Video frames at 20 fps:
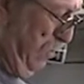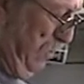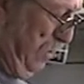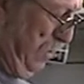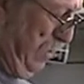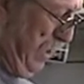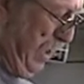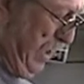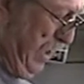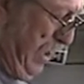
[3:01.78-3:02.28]
of
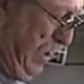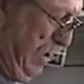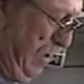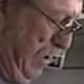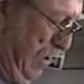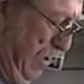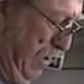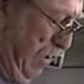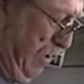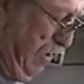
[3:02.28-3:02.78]
that
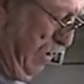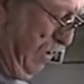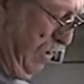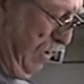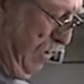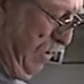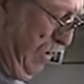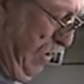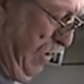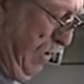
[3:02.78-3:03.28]

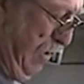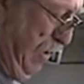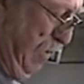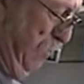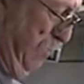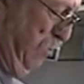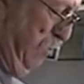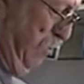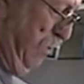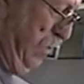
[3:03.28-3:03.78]
and
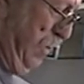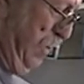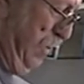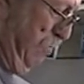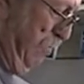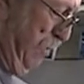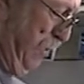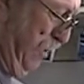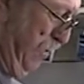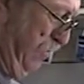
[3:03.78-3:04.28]
put it in
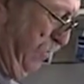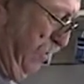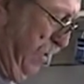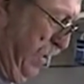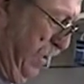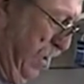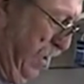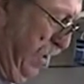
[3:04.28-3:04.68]
my drink